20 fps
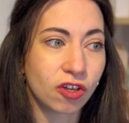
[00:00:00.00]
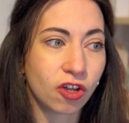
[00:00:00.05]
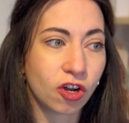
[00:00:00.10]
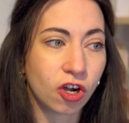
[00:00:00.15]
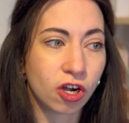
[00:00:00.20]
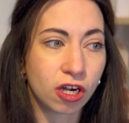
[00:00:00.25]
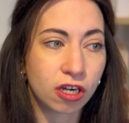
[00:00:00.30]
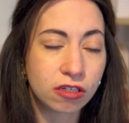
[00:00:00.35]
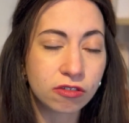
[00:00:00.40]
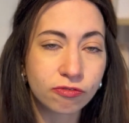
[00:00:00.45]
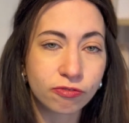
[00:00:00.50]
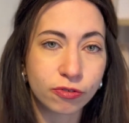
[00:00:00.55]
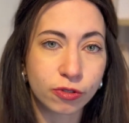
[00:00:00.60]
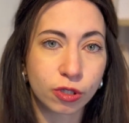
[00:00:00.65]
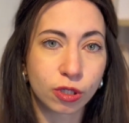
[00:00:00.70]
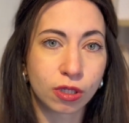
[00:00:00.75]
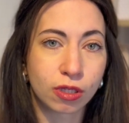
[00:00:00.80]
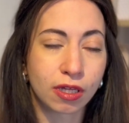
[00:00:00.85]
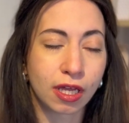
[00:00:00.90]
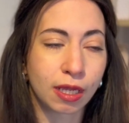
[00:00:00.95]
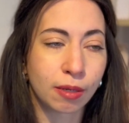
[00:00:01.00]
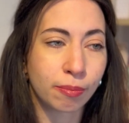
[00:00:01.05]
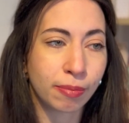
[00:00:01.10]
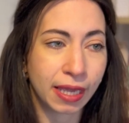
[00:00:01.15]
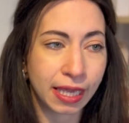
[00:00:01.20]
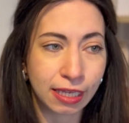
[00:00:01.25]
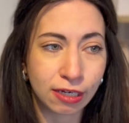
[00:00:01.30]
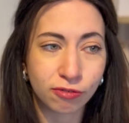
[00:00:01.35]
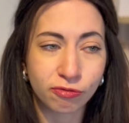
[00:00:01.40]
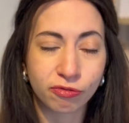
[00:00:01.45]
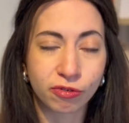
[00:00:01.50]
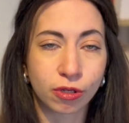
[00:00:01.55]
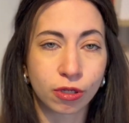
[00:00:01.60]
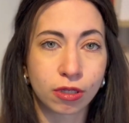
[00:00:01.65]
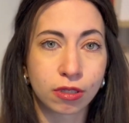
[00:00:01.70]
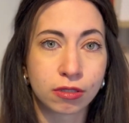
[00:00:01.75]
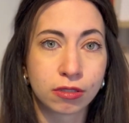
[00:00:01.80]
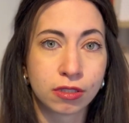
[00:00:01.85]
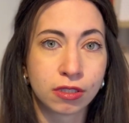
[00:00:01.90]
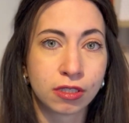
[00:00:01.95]
hurtful and
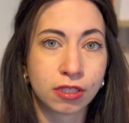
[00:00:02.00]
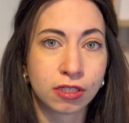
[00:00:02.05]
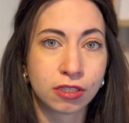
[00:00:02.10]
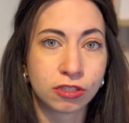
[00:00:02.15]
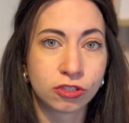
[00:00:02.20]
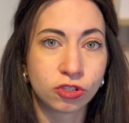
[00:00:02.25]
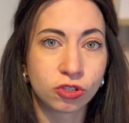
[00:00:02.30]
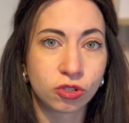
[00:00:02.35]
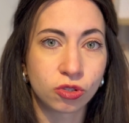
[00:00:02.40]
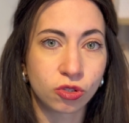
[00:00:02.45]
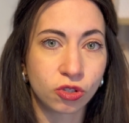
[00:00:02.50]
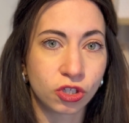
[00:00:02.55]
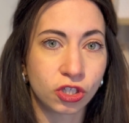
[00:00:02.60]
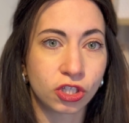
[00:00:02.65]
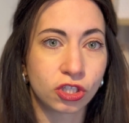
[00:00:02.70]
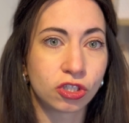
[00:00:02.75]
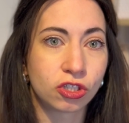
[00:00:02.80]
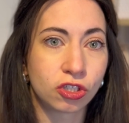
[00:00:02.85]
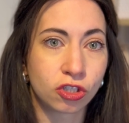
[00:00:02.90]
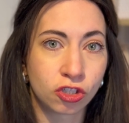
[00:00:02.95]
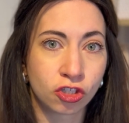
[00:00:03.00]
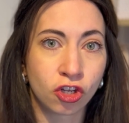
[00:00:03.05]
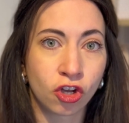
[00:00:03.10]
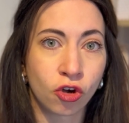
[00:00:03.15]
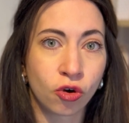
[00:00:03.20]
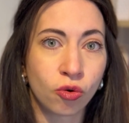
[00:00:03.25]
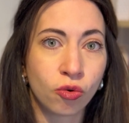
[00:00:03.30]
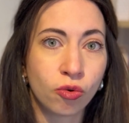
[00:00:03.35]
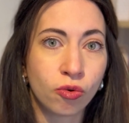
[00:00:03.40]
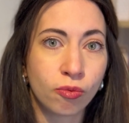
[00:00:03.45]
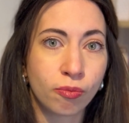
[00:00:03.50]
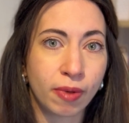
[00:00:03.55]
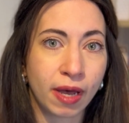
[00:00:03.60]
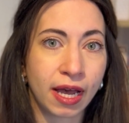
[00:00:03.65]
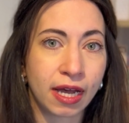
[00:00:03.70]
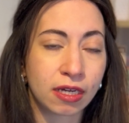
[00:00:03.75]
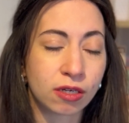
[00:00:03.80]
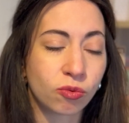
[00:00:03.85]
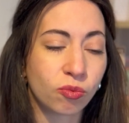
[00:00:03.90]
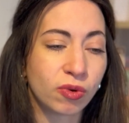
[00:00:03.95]
painful to hear no
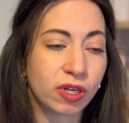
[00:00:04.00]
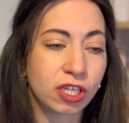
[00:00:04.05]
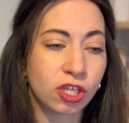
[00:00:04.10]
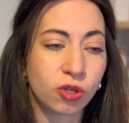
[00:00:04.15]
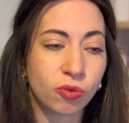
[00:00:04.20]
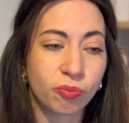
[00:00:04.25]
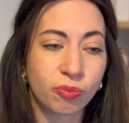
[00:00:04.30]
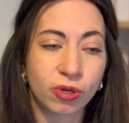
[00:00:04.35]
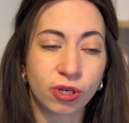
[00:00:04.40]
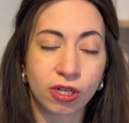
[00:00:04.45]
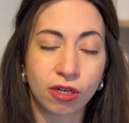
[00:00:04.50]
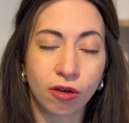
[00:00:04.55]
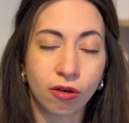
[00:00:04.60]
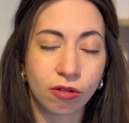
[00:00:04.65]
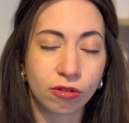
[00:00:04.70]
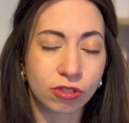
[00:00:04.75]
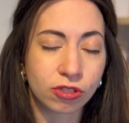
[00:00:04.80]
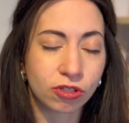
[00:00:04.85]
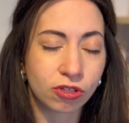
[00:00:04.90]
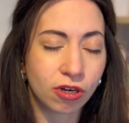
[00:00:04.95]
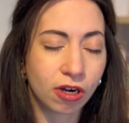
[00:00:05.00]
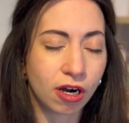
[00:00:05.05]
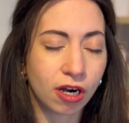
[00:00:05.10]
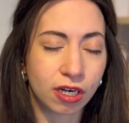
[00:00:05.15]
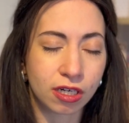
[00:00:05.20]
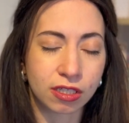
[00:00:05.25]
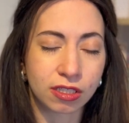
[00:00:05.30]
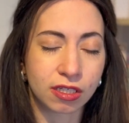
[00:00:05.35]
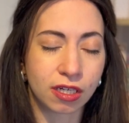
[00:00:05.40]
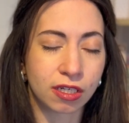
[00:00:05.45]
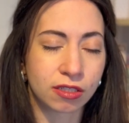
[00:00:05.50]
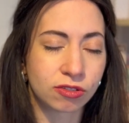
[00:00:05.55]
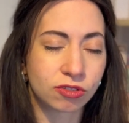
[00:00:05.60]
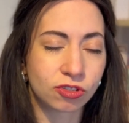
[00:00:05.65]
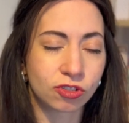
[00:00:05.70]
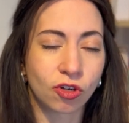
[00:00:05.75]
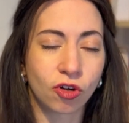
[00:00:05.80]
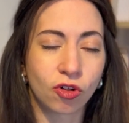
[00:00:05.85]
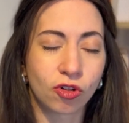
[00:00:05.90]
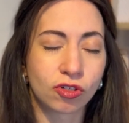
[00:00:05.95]
back when you put all your heart and
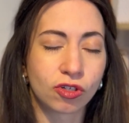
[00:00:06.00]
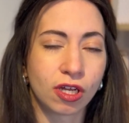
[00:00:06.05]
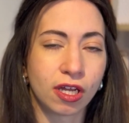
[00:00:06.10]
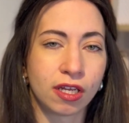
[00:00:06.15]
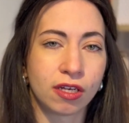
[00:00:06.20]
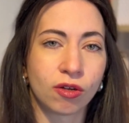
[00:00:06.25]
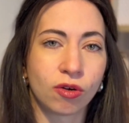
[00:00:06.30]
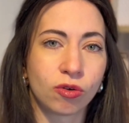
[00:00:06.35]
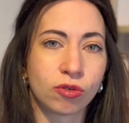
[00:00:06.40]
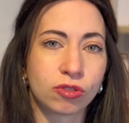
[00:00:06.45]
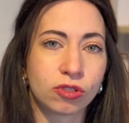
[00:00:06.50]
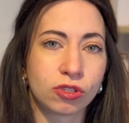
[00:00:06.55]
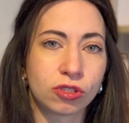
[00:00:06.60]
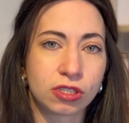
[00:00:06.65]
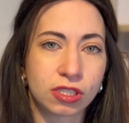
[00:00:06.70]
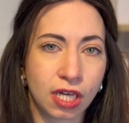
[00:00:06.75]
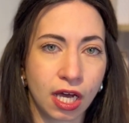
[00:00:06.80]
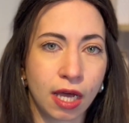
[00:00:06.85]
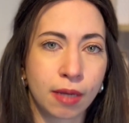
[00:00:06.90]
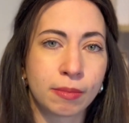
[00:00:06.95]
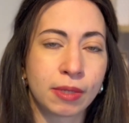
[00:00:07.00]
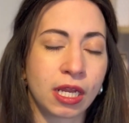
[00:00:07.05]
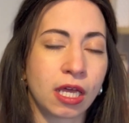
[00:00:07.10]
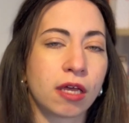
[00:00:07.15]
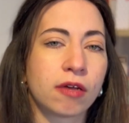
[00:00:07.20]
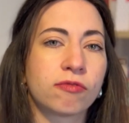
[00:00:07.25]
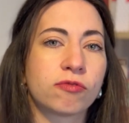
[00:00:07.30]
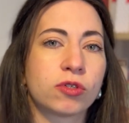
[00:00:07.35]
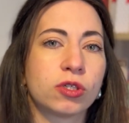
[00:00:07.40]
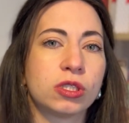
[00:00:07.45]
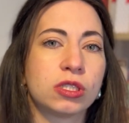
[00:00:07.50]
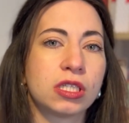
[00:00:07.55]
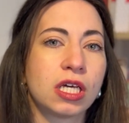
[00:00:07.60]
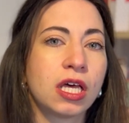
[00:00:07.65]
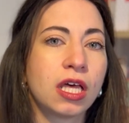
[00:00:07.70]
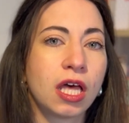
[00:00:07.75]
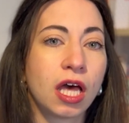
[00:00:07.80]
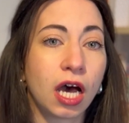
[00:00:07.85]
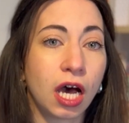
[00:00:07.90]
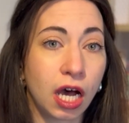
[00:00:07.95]
soul and all your time and effort,
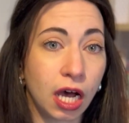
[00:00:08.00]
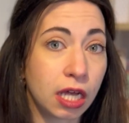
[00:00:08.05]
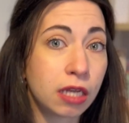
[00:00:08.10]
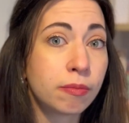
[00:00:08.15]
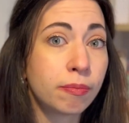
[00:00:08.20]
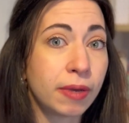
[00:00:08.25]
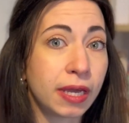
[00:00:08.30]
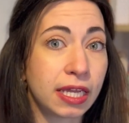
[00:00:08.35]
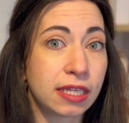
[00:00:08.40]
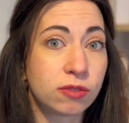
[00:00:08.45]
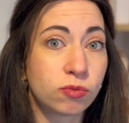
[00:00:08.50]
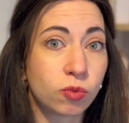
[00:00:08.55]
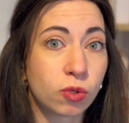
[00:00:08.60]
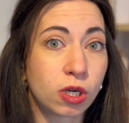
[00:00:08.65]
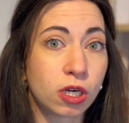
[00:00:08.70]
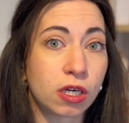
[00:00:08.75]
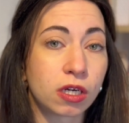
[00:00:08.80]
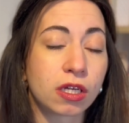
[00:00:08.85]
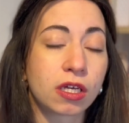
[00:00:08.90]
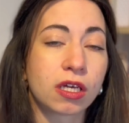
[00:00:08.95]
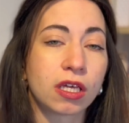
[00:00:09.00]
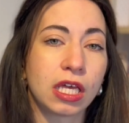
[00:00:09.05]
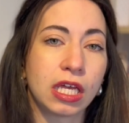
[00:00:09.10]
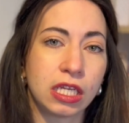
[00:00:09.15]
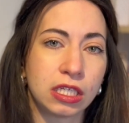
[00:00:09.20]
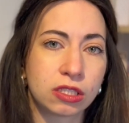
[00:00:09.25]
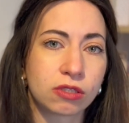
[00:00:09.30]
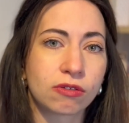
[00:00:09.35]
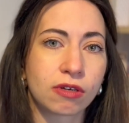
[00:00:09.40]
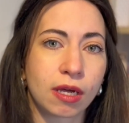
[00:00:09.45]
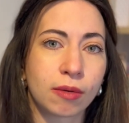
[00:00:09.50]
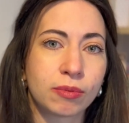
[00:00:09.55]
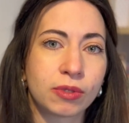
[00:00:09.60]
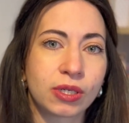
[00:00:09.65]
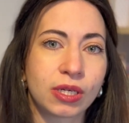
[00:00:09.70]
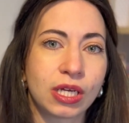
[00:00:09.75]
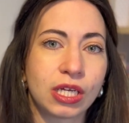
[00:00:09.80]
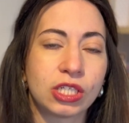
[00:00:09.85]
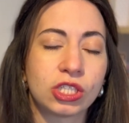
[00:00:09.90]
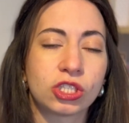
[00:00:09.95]
unpaid work, into an
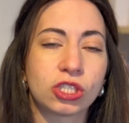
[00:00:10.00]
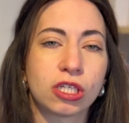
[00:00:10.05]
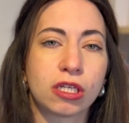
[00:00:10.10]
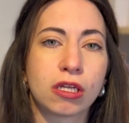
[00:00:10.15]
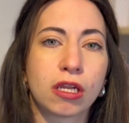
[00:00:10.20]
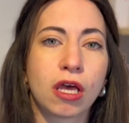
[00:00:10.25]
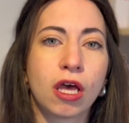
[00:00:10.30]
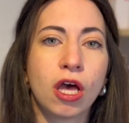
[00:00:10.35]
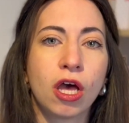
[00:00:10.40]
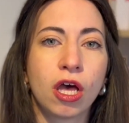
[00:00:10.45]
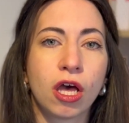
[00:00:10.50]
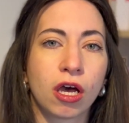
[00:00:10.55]
application,